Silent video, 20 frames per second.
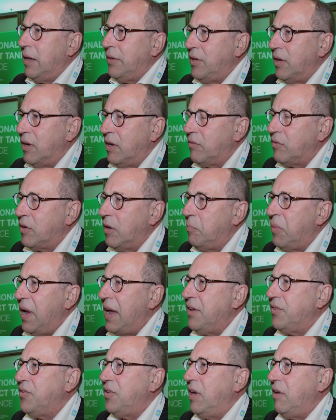deliver a
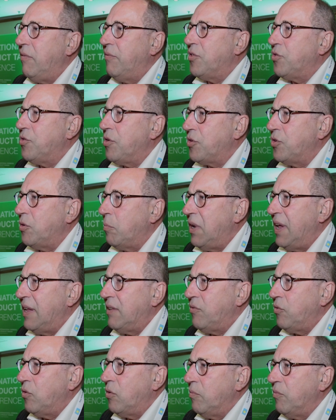base infrastructure
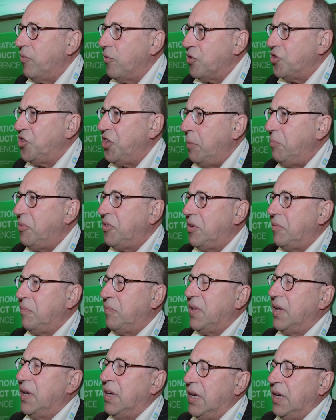platform for ships,
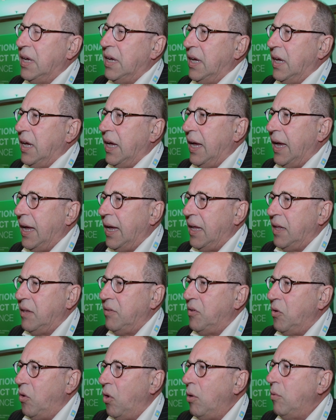
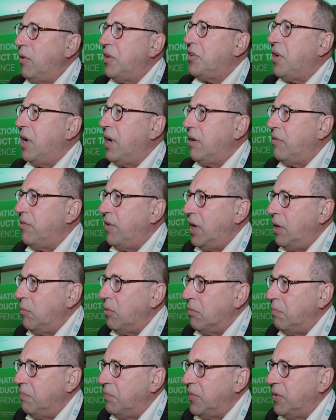and always high
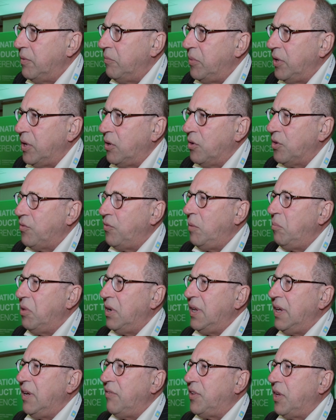available, because we
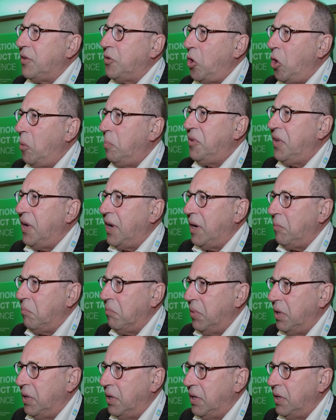believe that uptime,
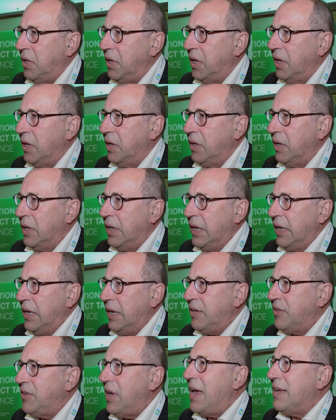
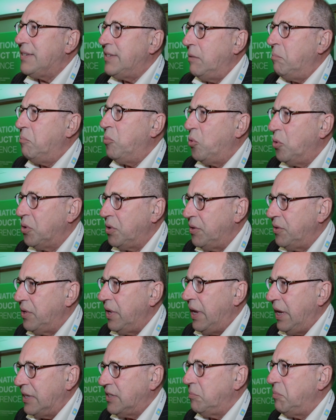is as important
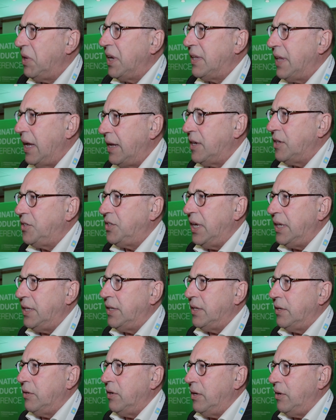as a big data
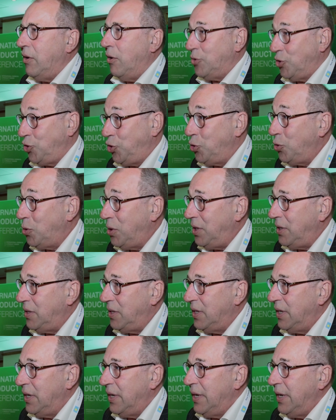center onshore.
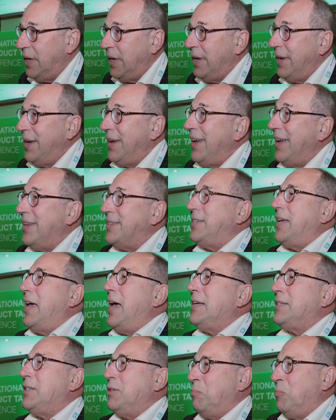It's
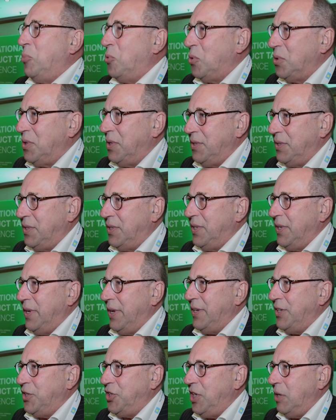as important
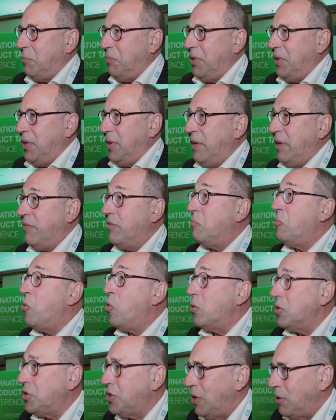in a ship, even
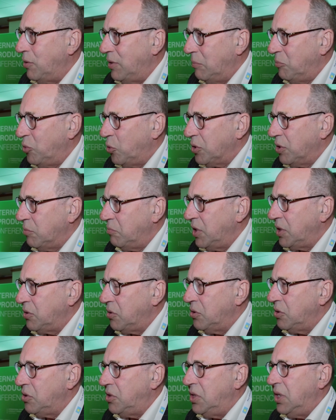more so important,
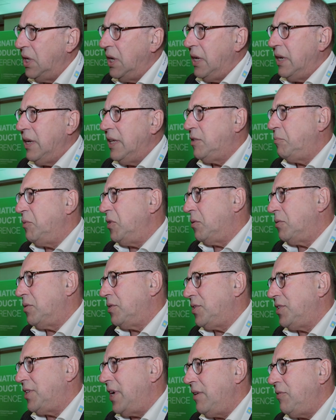because let's be
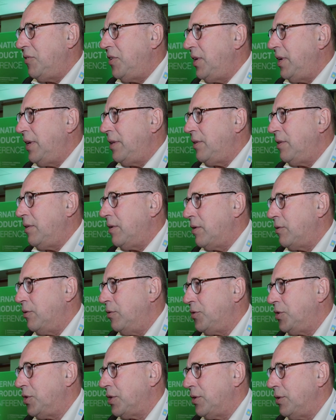honest, safety and
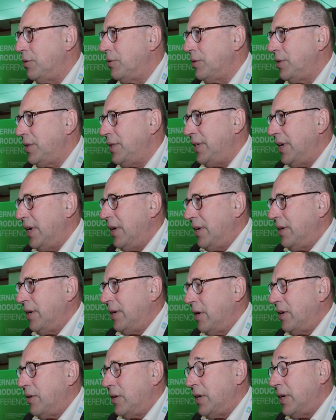crew security,
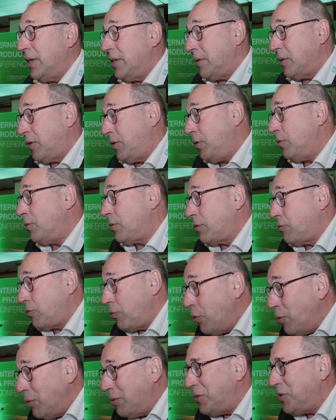
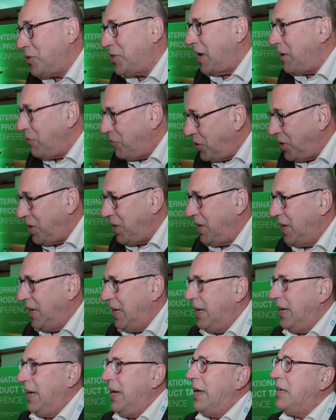crew safety
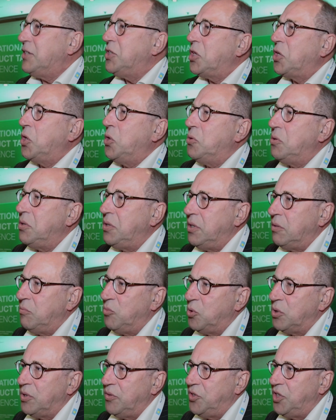and security on
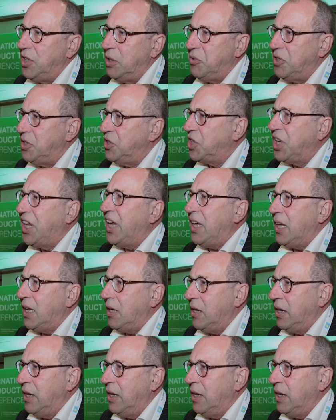board of ships is key.